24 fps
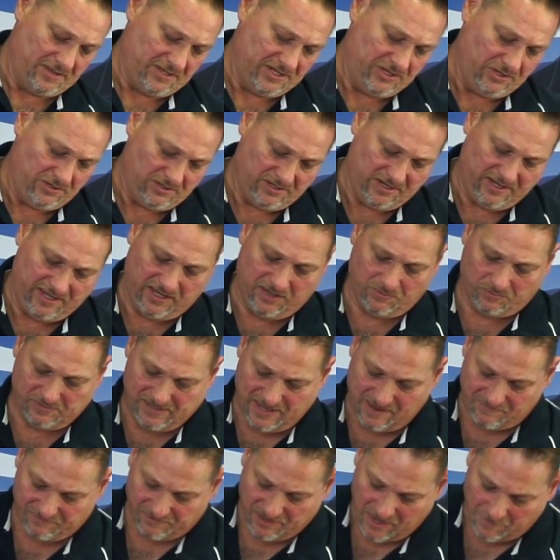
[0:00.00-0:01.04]
of the unit here, we
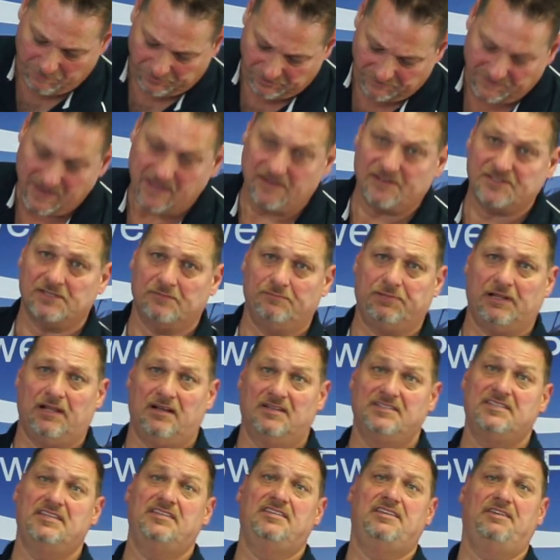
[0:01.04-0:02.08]
have a couple of Anderson
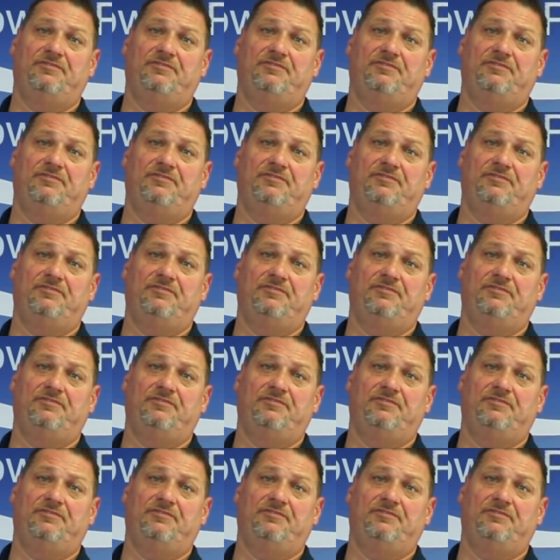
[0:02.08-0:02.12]
plugs in